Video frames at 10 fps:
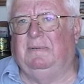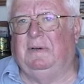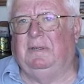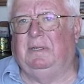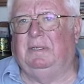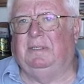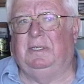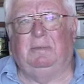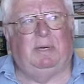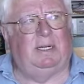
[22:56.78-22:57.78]
he found out that
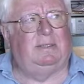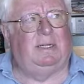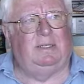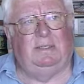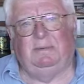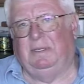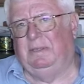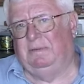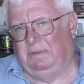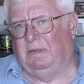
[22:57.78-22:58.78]
she had a pilot's license,
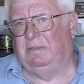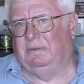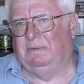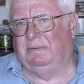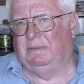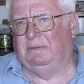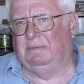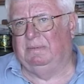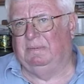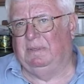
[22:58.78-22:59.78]
and he also
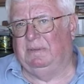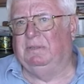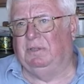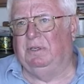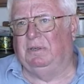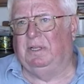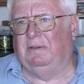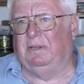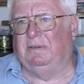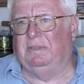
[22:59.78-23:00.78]
there engineer
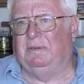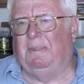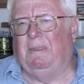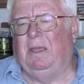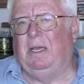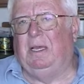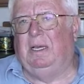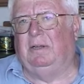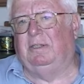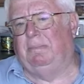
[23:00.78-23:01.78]
thing, you know, so.
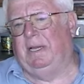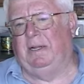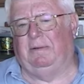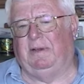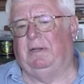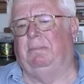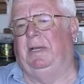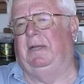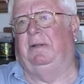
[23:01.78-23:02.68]
And there's a panel, a regular